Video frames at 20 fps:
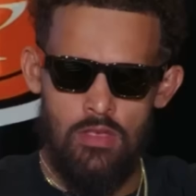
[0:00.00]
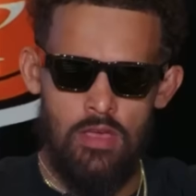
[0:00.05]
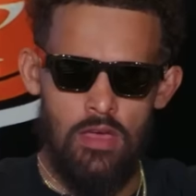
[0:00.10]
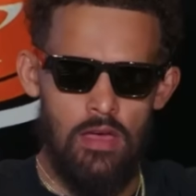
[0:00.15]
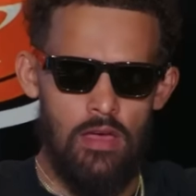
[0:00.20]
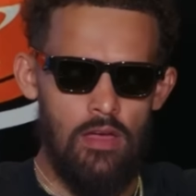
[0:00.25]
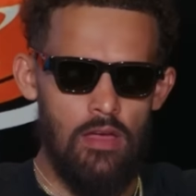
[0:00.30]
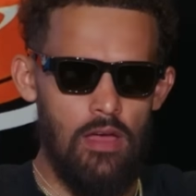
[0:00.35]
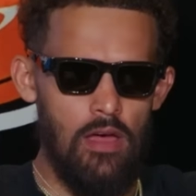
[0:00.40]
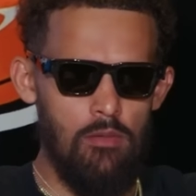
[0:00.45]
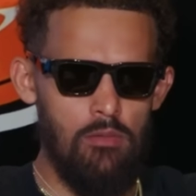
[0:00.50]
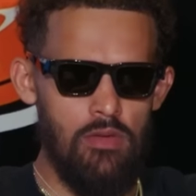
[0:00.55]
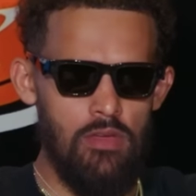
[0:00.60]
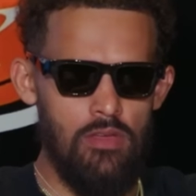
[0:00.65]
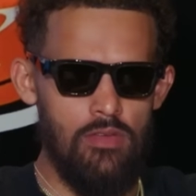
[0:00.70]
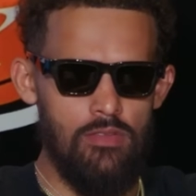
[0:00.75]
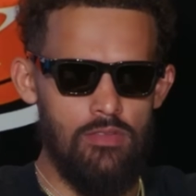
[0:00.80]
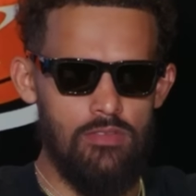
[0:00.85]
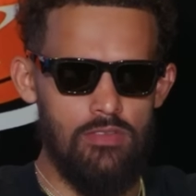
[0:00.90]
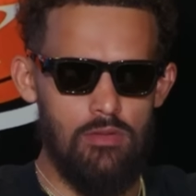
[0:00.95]
Yeah, I
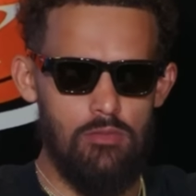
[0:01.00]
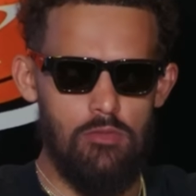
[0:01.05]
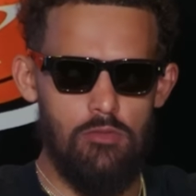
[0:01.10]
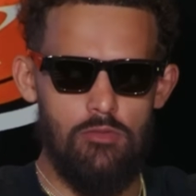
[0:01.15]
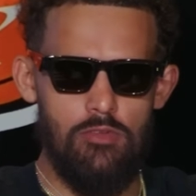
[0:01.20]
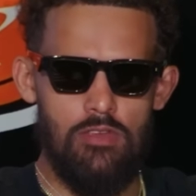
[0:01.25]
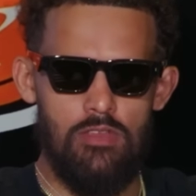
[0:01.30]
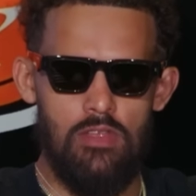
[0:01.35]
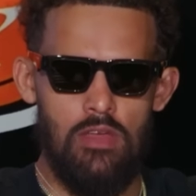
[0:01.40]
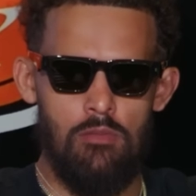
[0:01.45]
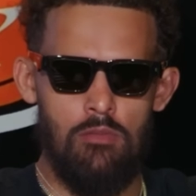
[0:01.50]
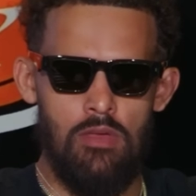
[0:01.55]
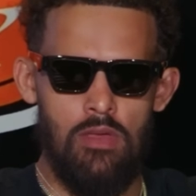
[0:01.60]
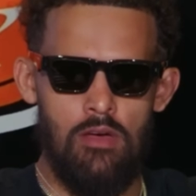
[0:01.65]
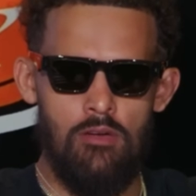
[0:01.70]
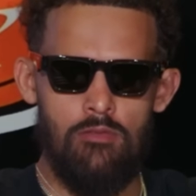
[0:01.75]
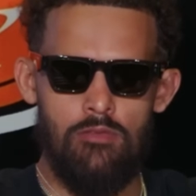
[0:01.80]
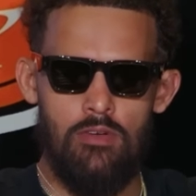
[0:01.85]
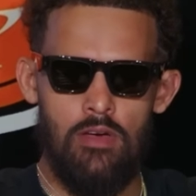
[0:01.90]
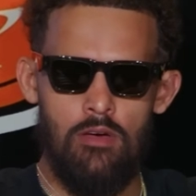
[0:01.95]
mean, some of it, I mean,
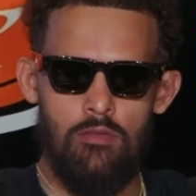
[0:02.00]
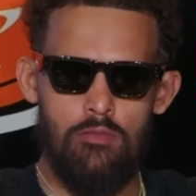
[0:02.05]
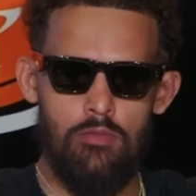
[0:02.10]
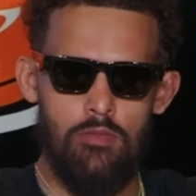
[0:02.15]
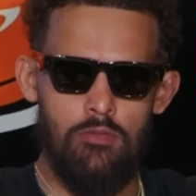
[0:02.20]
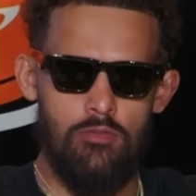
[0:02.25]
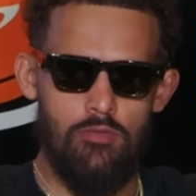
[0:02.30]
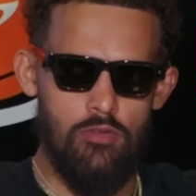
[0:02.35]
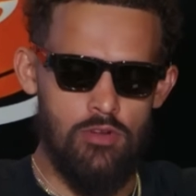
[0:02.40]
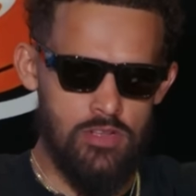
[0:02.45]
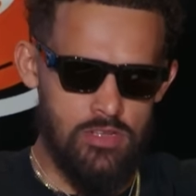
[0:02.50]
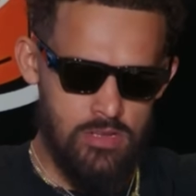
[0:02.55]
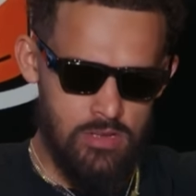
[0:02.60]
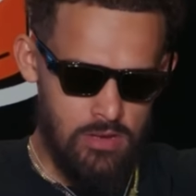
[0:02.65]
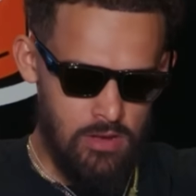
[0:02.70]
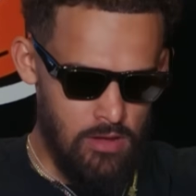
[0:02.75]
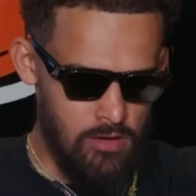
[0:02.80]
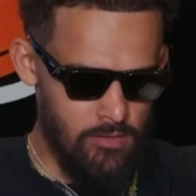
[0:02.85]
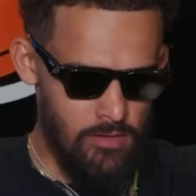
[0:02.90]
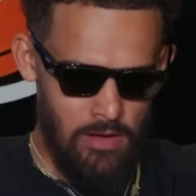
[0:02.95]
I've been fortunate
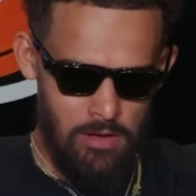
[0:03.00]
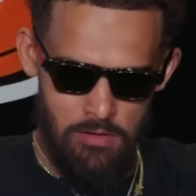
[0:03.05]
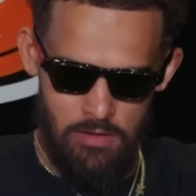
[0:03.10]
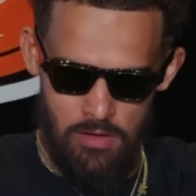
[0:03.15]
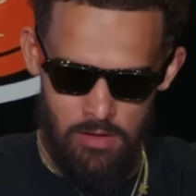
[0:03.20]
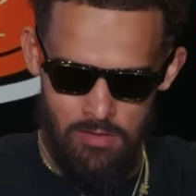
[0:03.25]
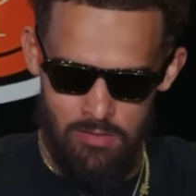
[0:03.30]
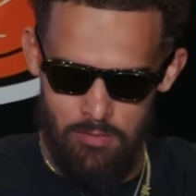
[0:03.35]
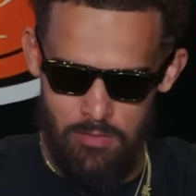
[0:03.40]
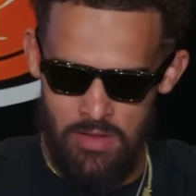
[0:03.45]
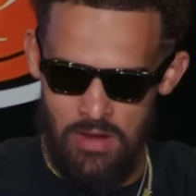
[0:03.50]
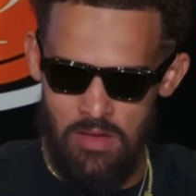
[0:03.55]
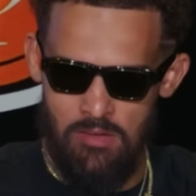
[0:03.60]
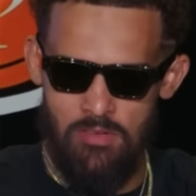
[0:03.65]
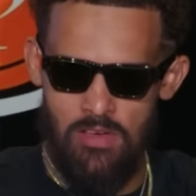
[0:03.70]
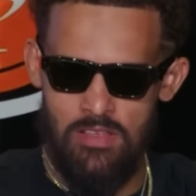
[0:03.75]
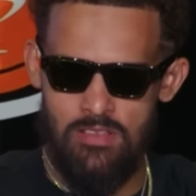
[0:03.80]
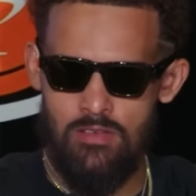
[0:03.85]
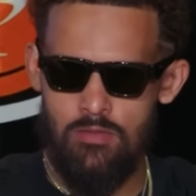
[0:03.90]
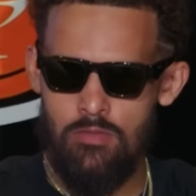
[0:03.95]
enough. I'll admit I've
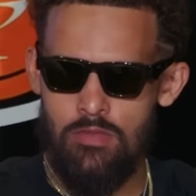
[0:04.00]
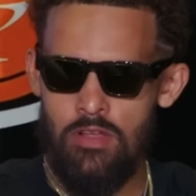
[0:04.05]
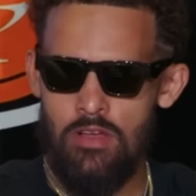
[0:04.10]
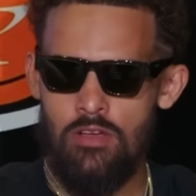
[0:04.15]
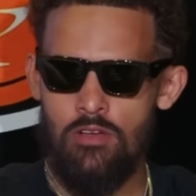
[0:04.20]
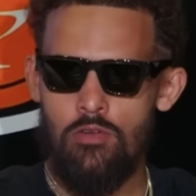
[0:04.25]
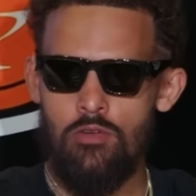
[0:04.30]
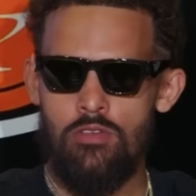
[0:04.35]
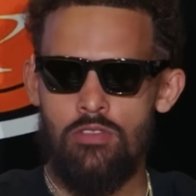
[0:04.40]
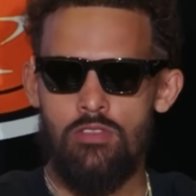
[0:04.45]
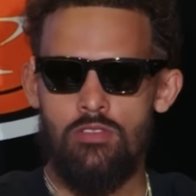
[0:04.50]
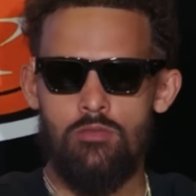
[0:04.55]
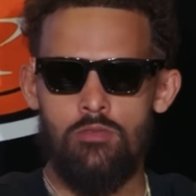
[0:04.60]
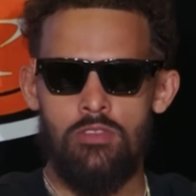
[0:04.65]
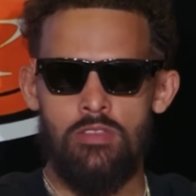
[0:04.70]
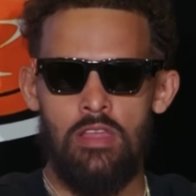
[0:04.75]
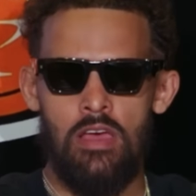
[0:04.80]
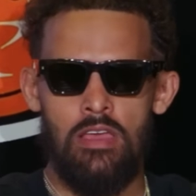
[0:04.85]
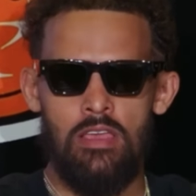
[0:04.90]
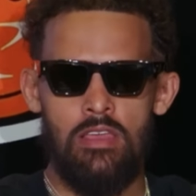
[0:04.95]
had some luck with
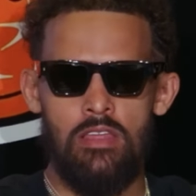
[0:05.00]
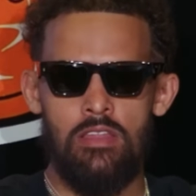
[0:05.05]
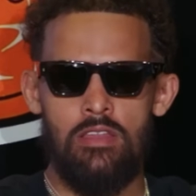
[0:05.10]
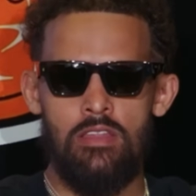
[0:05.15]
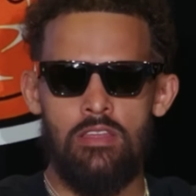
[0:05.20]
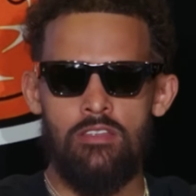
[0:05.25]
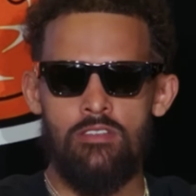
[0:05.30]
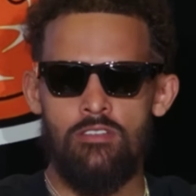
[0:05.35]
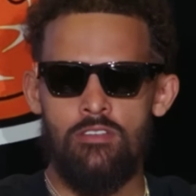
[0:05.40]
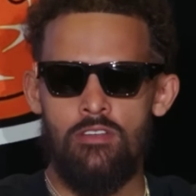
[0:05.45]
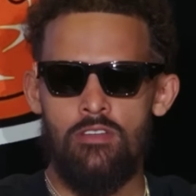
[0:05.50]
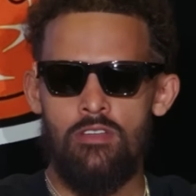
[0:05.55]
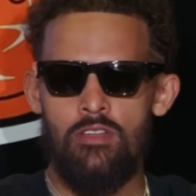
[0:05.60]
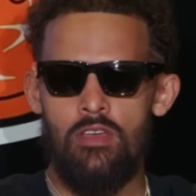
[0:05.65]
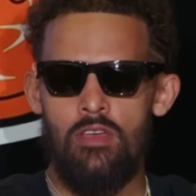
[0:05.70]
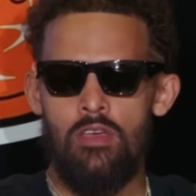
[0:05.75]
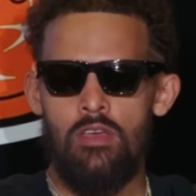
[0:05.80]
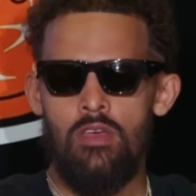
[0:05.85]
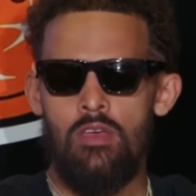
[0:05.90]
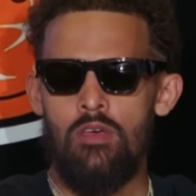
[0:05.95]
not getting injured,
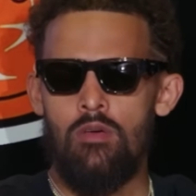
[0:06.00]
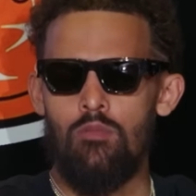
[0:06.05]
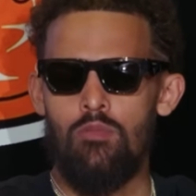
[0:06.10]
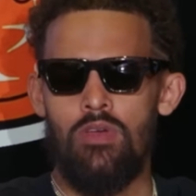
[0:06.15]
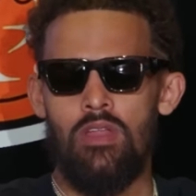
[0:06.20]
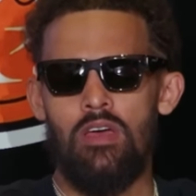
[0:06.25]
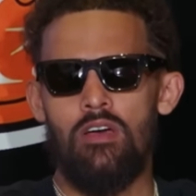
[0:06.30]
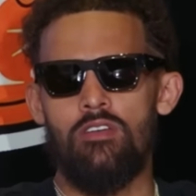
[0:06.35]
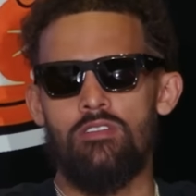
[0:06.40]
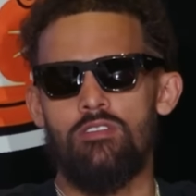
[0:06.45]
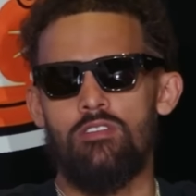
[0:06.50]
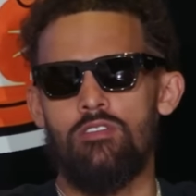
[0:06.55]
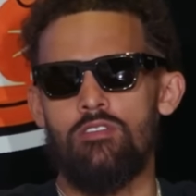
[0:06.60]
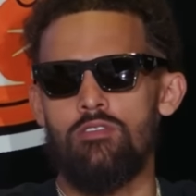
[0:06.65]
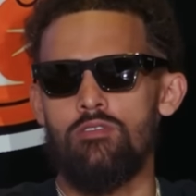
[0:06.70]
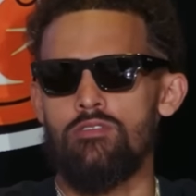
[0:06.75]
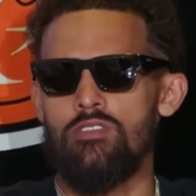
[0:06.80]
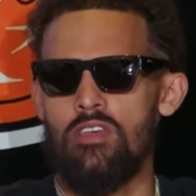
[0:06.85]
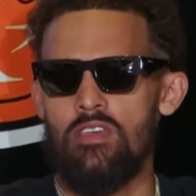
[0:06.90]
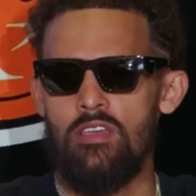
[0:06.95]
but I also
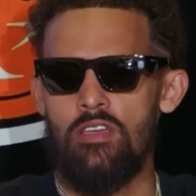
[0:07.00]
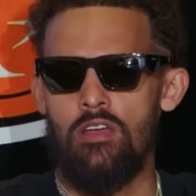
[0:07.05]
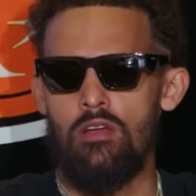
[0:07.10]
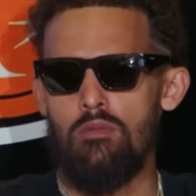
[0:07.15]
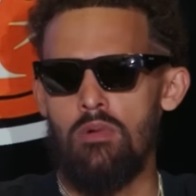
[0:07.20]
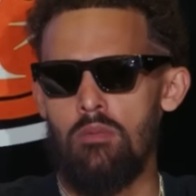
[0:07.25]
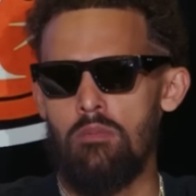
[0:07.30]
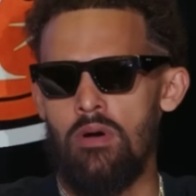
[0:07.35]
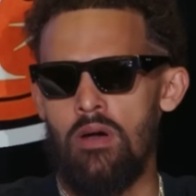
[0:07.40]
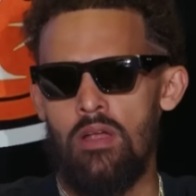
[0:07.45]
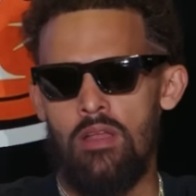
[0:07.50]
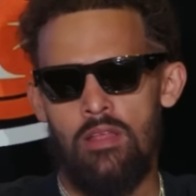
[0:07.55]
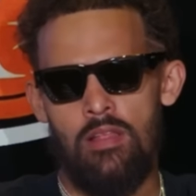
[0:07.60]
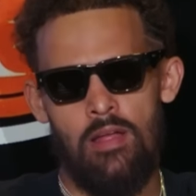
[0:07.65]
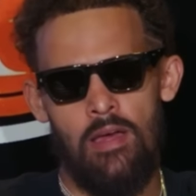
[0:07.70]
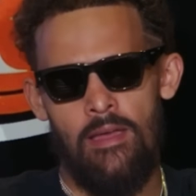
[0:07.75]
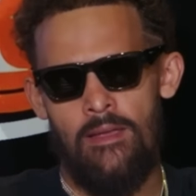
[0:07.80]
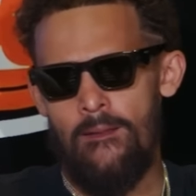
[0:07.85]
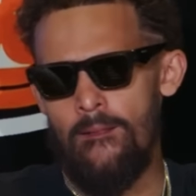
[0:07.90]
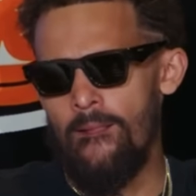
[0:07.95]
do take care of my body.
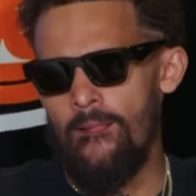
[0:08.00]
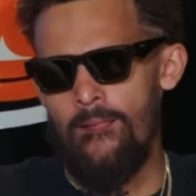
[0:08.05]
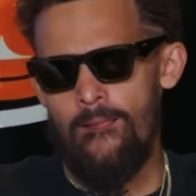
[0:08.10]
Like,